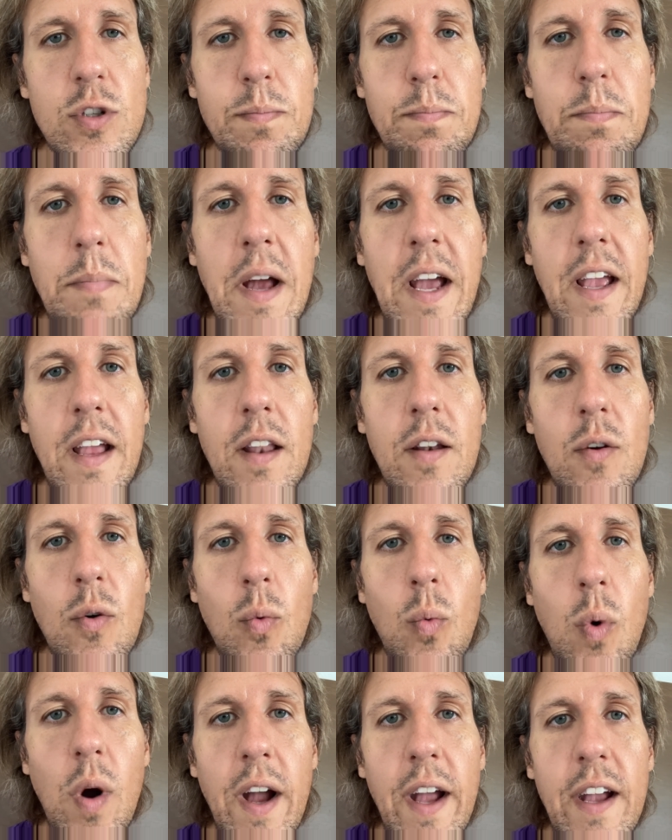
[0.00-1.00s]

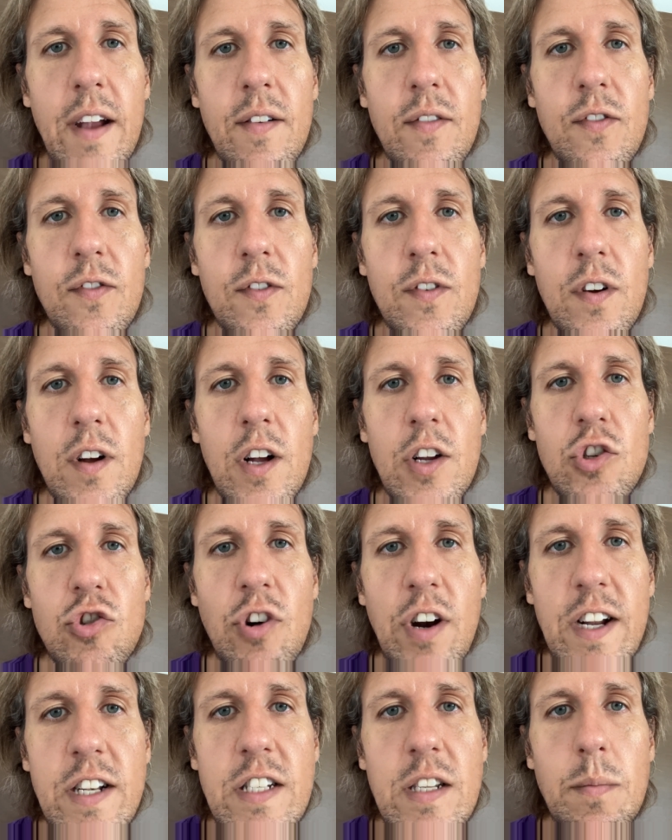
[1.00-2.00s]
main way of
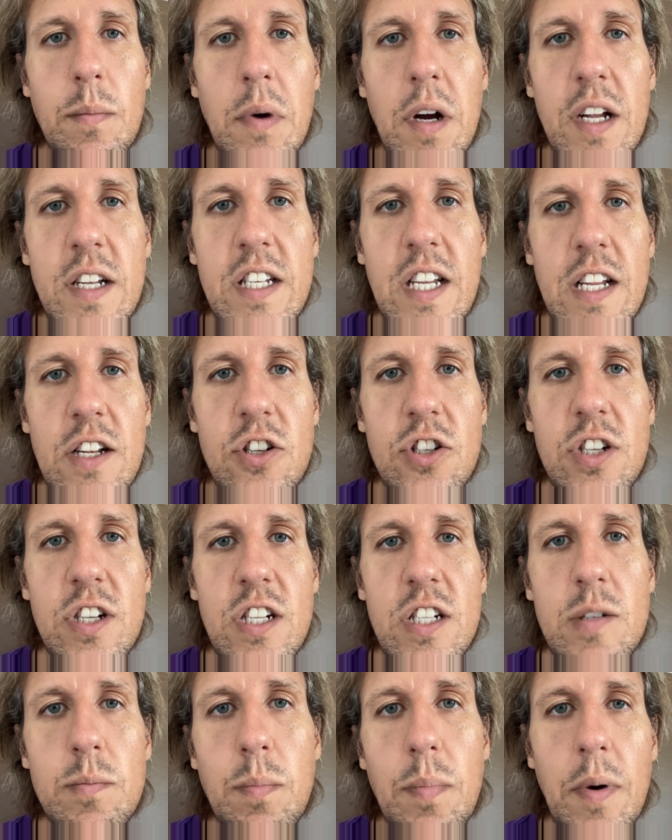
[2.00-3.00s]
attracting my attention
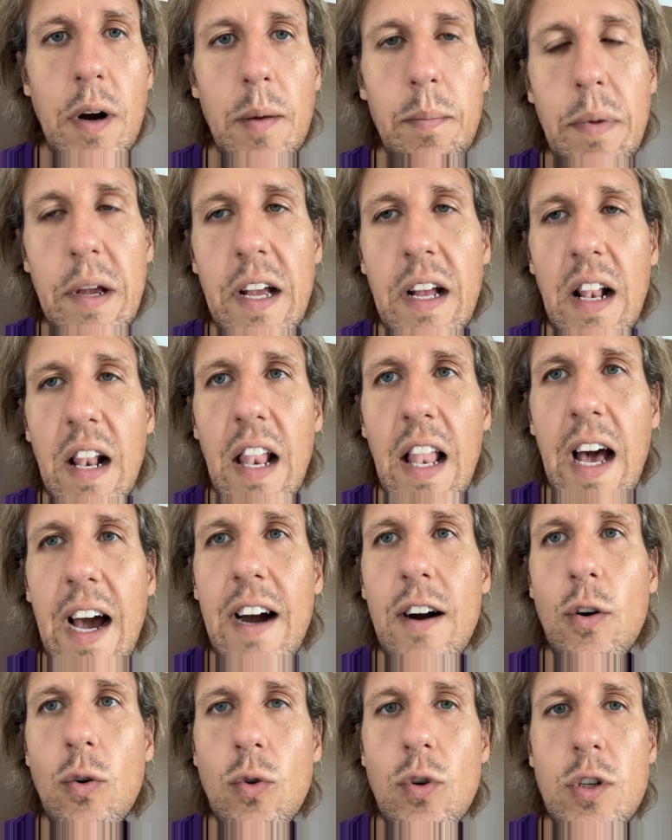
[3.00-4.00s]
is by being
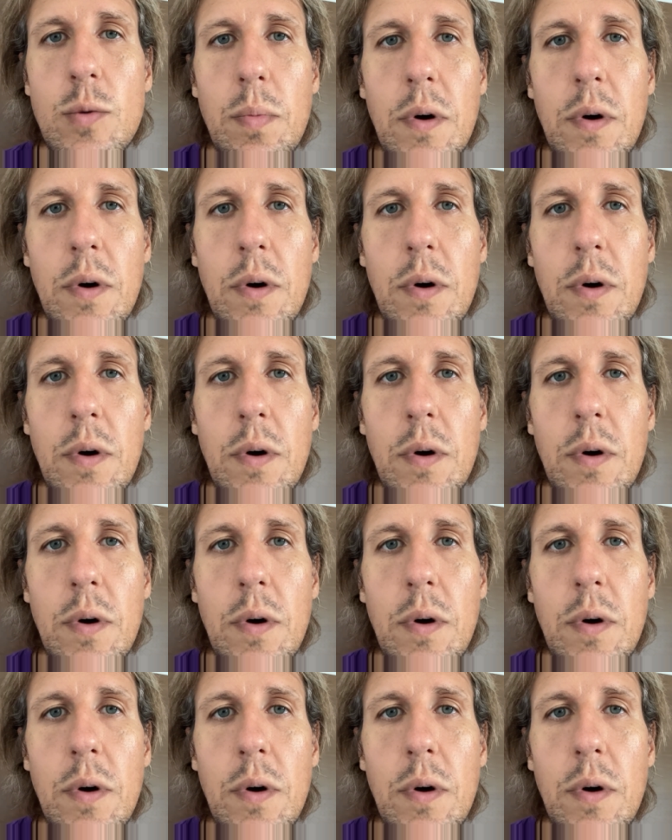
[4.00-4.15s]
loud,